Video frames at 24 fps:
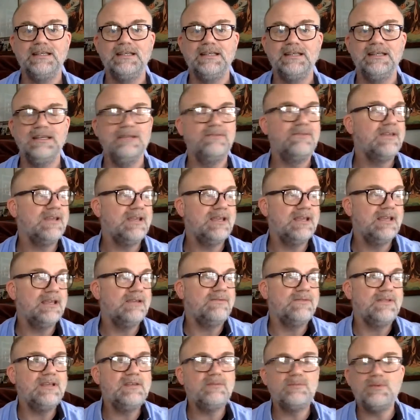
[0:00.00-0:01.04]
If
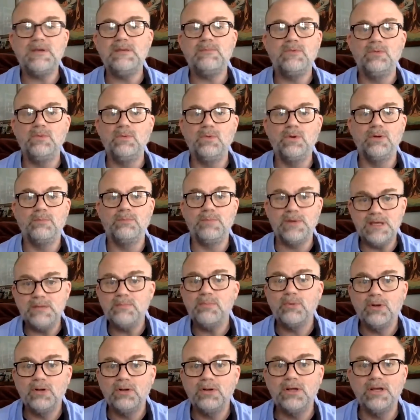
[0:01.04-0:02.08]
these people were
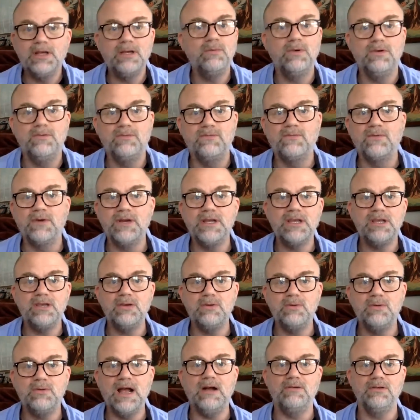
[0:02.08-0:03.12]
people, it would freak
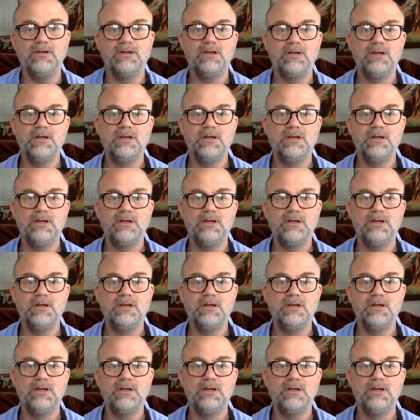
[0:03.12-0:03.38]
you out.